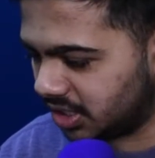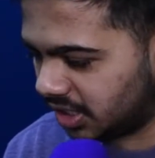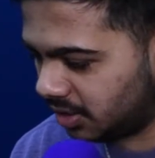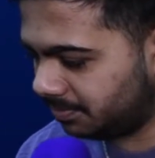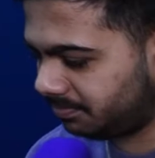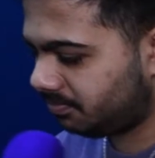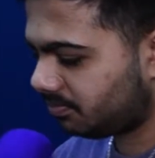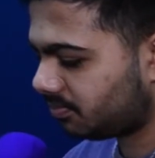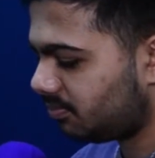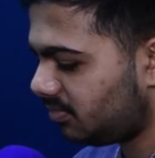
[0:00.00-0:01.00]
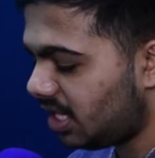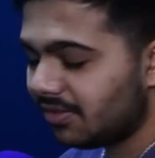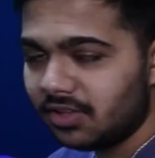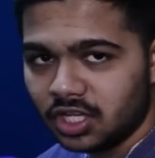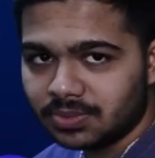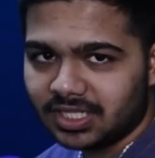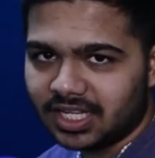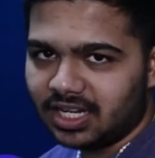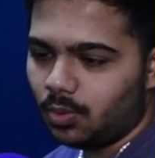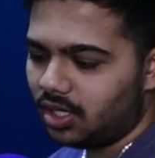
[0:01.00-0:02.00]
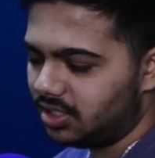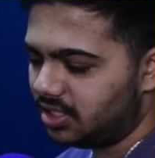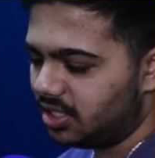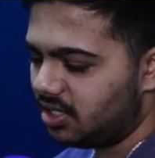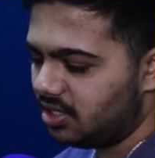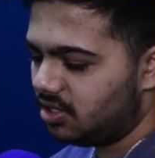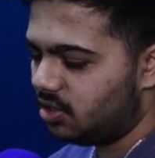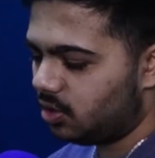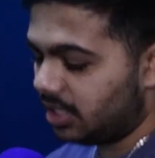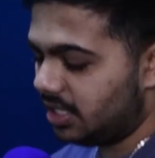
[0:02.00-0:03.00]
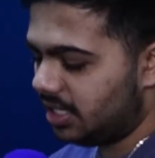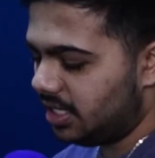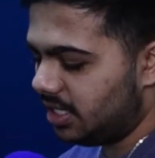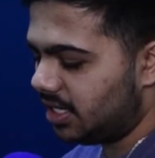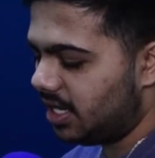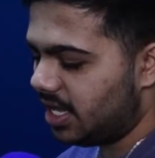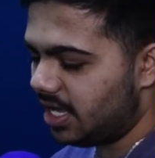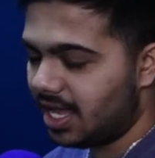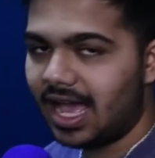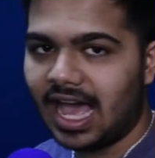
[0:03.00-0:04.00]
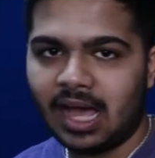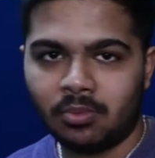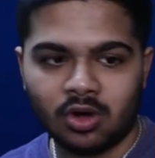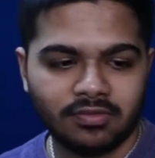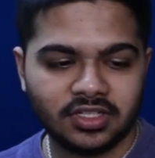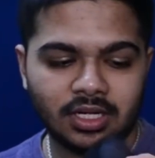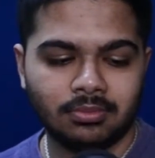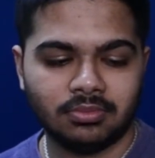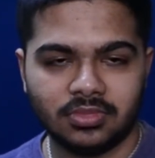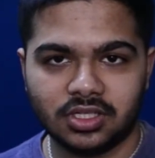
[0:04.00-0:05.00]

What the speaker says: So for those particular ones, you're going to need a hammer of some